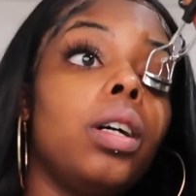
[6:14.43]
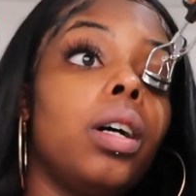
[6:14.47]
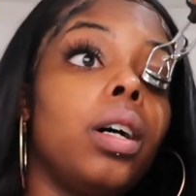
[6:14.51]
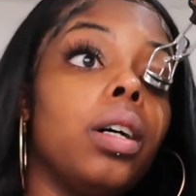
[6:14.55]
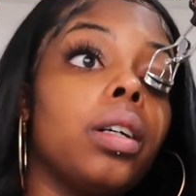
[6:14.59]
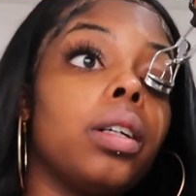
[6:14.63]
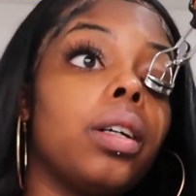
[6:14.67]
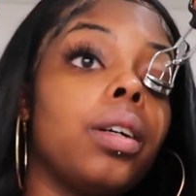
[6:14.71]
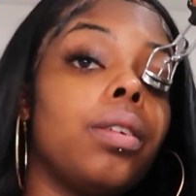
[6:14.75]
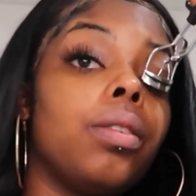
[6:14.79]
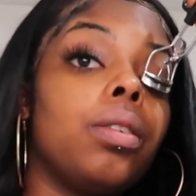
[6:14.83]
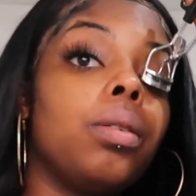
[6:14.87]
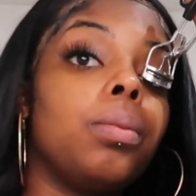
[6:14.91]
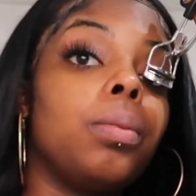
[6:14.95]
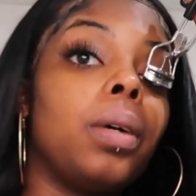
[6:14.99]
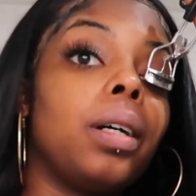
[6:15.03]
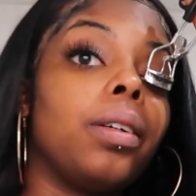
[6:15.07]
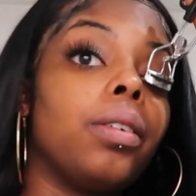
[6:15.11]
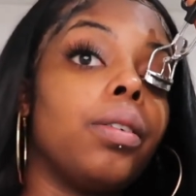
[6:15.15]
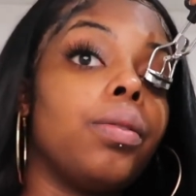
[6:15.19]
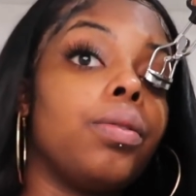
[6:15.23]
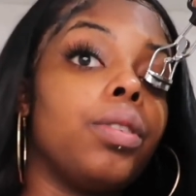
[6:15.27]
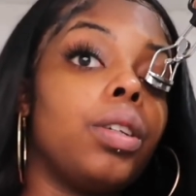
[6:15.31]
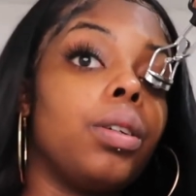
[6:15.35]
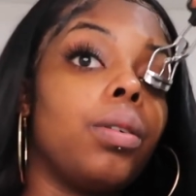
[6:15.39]
I'll give you my
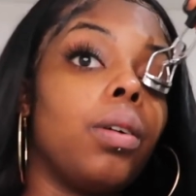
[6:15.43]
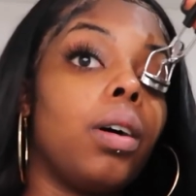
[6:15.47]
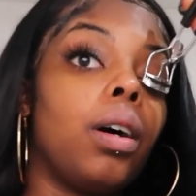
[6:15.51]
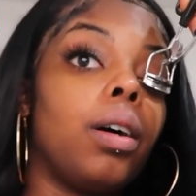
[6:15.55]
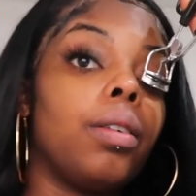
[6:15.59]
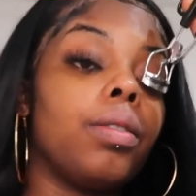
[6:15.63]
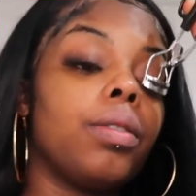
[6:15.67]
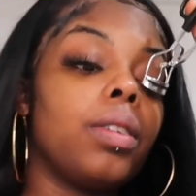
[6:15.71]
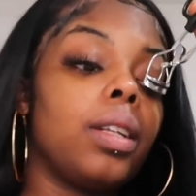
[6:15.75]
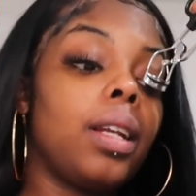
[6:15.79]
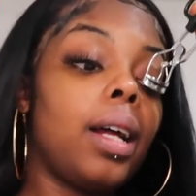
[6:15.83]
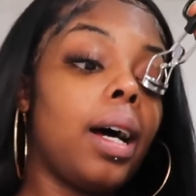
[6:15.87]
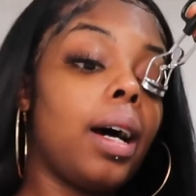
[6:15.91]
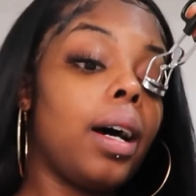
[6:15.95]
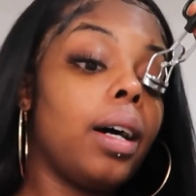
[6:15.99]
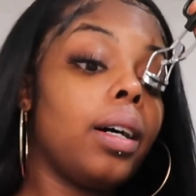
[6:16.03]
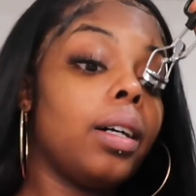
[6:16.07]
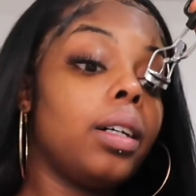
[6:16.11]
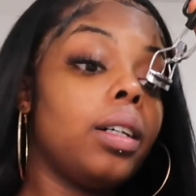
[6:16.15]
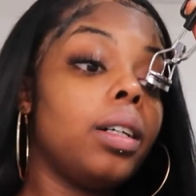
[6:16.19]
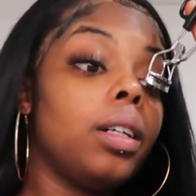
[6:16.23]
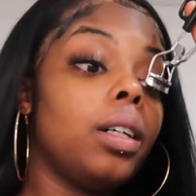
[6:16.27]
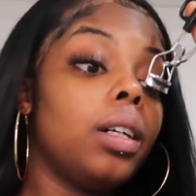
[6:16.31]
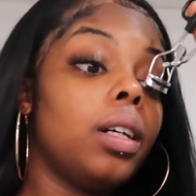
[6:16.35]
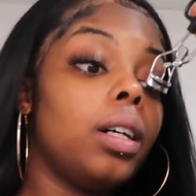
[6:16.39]
review after that.
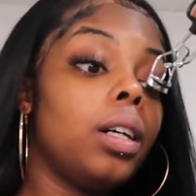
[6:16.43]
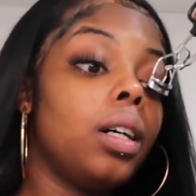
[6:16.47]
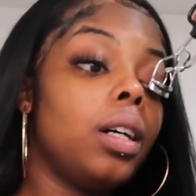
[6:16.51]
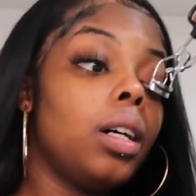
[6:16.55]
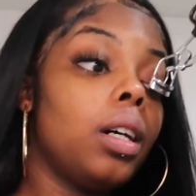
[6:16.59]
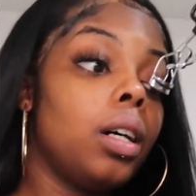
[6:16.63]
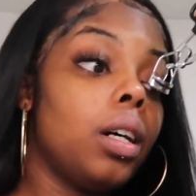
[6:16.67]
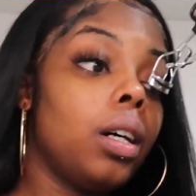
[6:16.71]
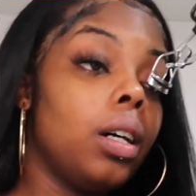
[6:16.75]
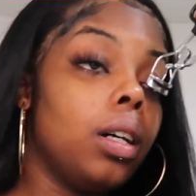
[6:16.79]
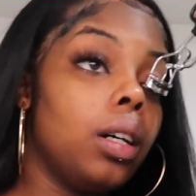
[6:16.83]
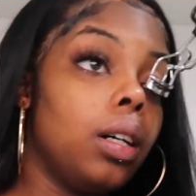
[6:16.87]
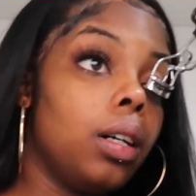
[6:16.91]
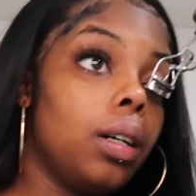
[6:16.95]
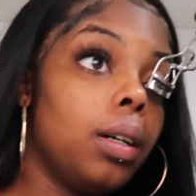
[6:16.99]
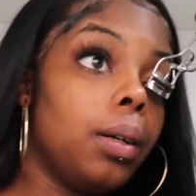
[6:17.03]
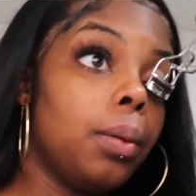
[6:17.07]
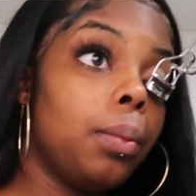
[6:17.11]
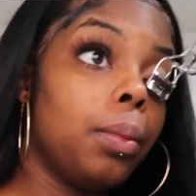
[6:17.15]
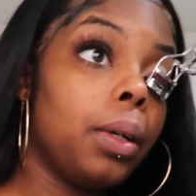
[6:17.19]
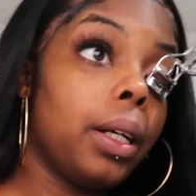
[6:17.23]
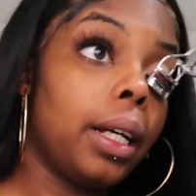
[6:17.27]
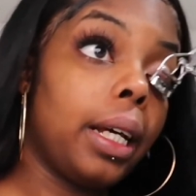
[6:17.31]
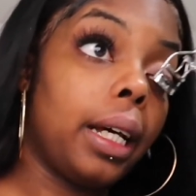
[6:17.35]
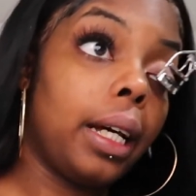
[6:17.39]

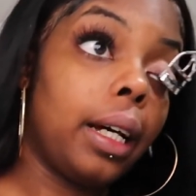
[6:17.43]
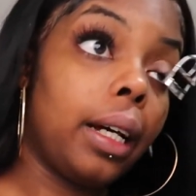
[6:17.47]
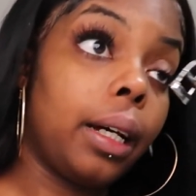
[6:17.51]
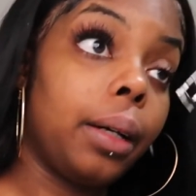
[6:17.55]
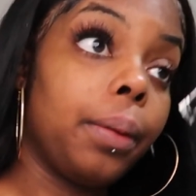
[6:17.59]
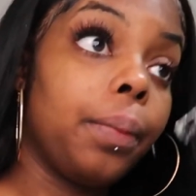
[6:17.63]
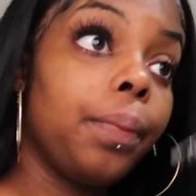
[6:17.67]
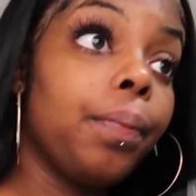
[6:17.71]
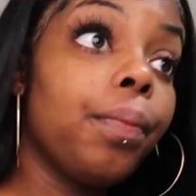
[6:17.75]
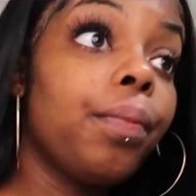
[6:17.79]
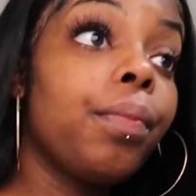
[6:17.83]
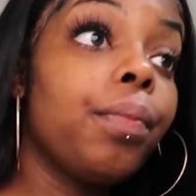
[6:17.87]
But, yeah.